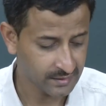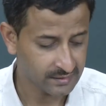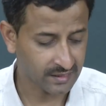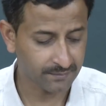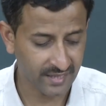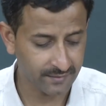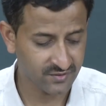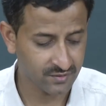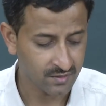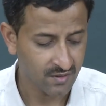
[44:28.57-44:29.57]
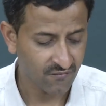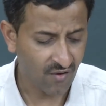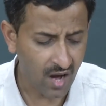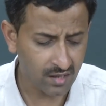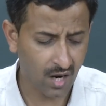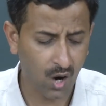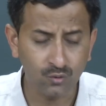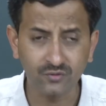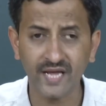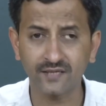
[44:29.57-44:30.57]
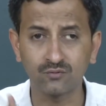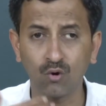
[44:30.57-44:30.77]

sometimes far outrank